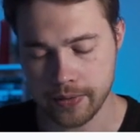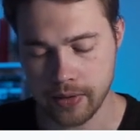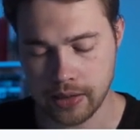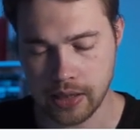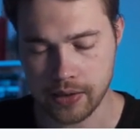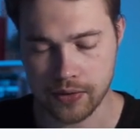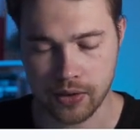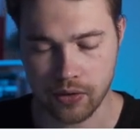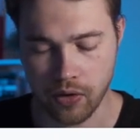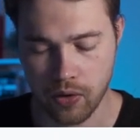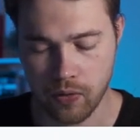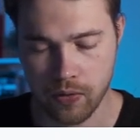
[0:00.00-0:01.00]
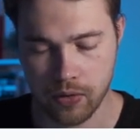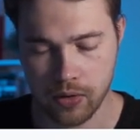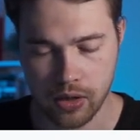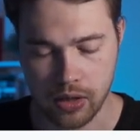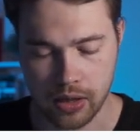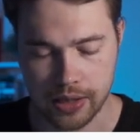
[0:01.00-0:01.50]
And then 0,
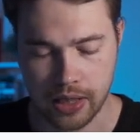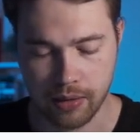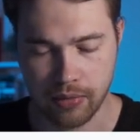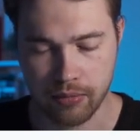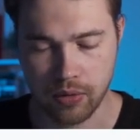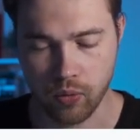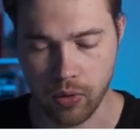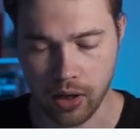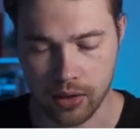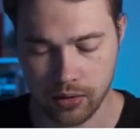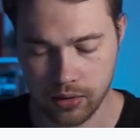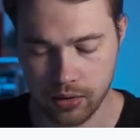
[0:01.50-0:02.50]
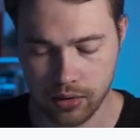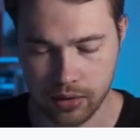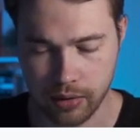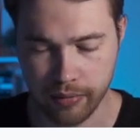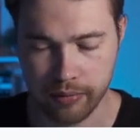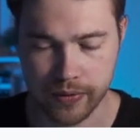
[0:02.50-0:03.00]
and then maybe 1,
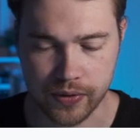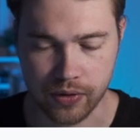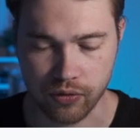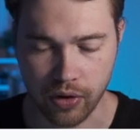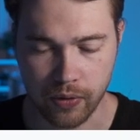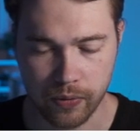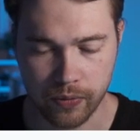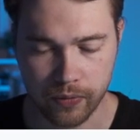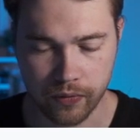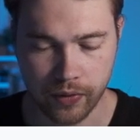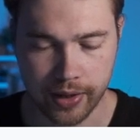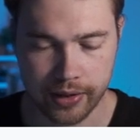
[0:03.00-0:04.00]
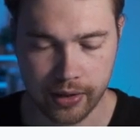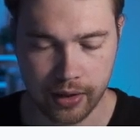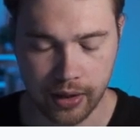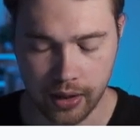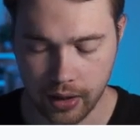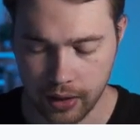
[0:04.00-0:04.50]
then maybe 0, right?
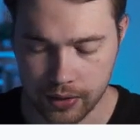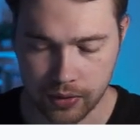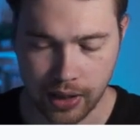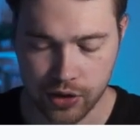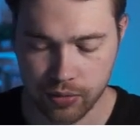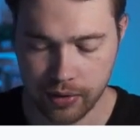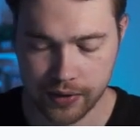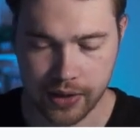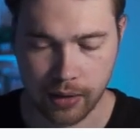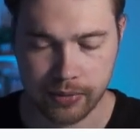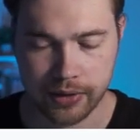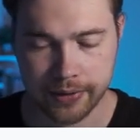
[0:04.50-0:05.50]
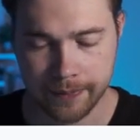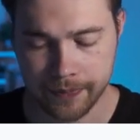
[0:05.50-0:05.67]
So that should be accepted.